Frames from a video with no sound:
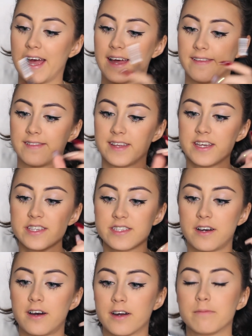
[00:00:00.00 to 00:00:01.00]
And these
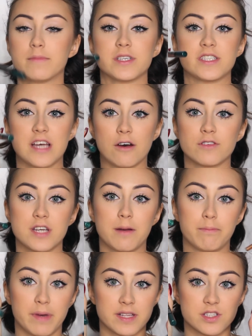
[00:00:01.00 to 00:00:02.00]
are
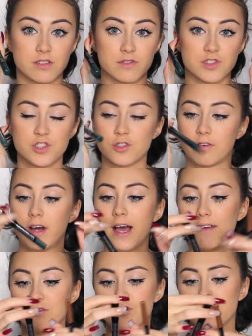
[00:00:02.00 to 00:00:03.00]
Mesauda pencils. So I
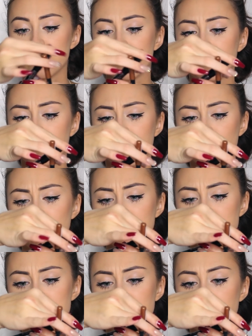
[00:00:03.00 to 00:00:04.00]
have two different
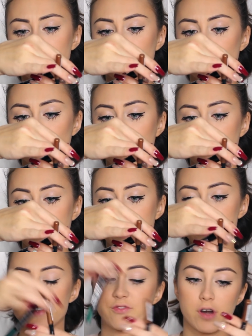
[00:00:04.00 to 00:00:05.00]
ones here. One
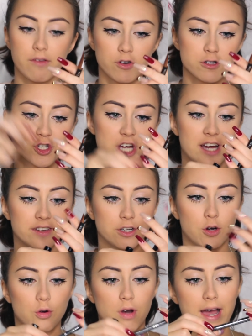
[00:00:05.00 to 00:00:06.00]
is Forever
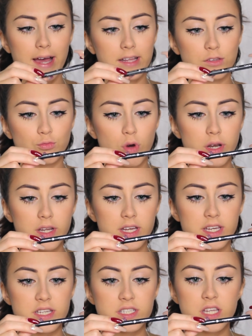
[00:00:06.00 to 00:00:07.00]
Shadow and one
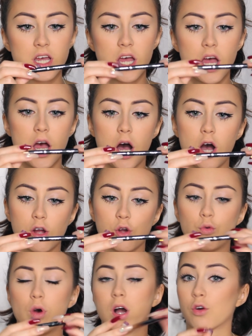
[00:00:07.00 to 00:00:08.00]
is
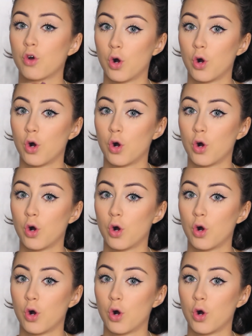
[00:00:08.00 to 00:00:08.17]
Aqua